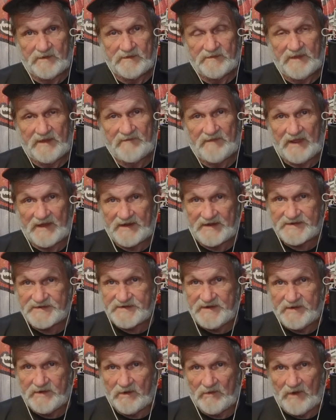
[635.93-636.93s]
They've got a
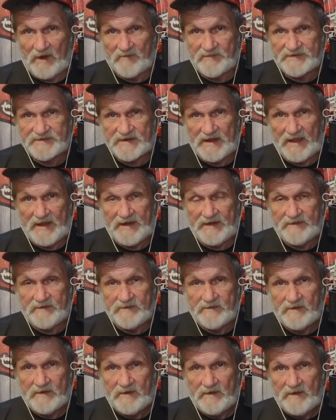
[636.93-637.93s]
casino right beside it.
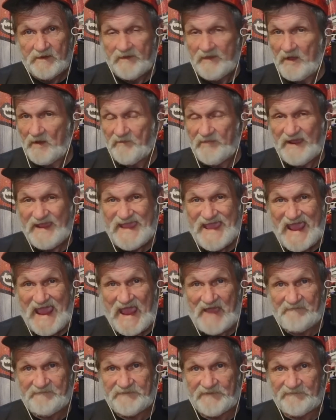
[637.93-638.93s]
They'll pay
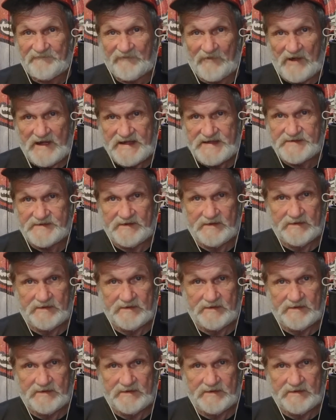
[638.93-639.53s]
half the freight.